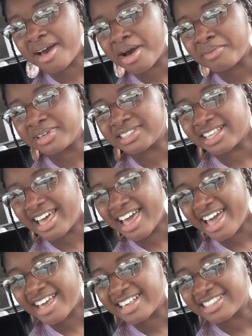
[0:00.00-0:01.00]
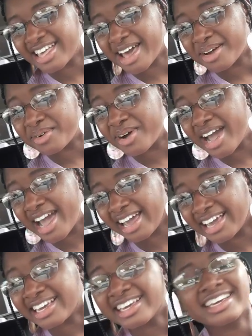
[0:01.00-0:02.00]
he stays that
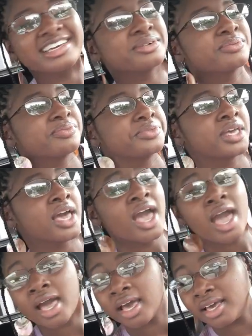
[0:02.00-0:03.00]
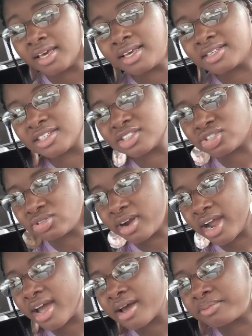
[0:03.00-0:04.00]
way. He's a
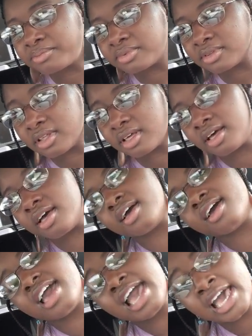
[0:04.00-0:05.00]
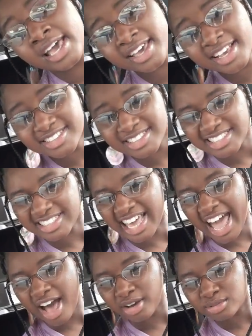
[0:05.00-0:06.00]
tramp. He's a
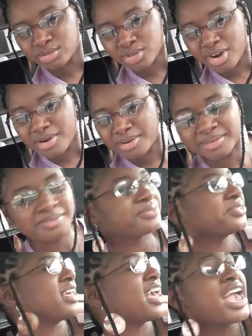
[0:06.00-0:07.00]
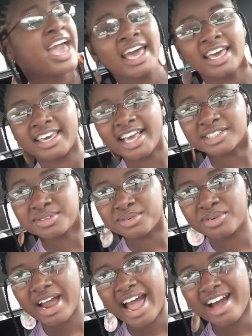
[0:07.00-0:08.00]
scoundrel. He's a
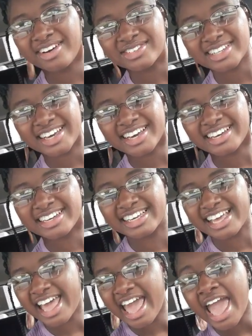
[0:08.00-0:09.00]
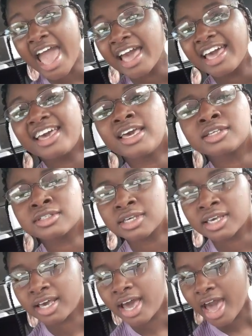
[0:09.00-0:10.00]
rounder. He's a
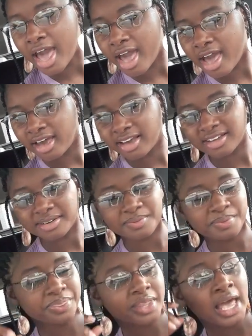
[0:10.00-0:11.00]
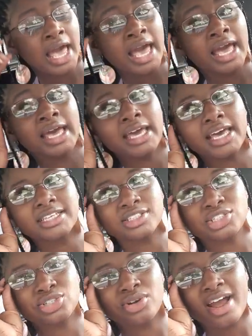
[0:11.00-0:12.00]
cat. He's a
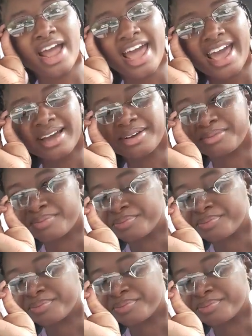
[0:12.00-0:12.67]
tramp.